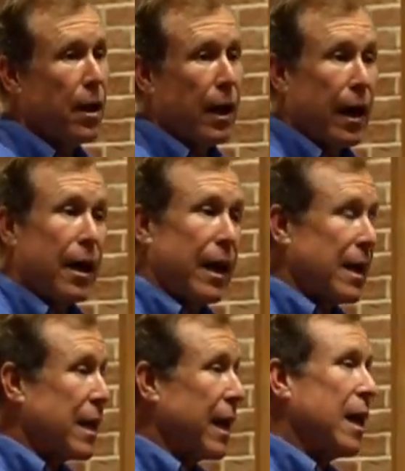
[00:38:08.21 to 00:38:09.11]
And
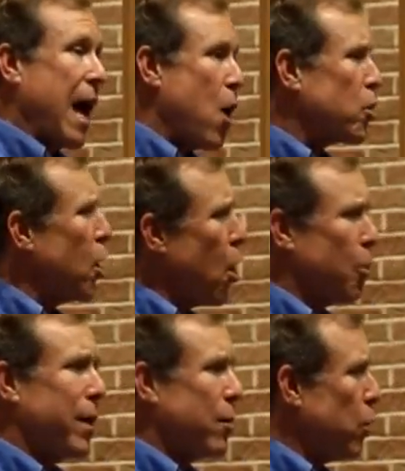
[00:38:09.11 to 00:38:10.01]
again,
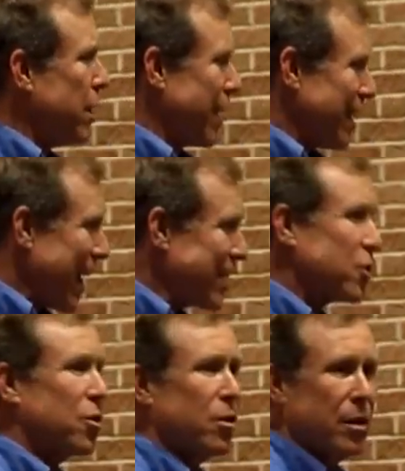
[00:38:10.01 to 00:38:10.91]
alcohol being one of the
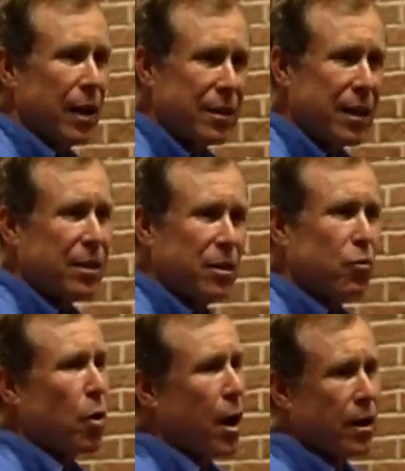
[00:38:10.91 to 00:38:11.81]
lesser addictive
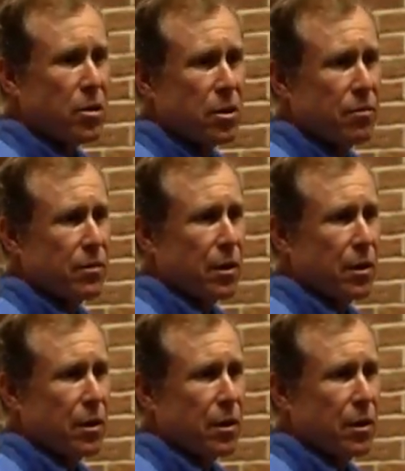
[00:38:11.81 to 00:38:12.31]
drugs.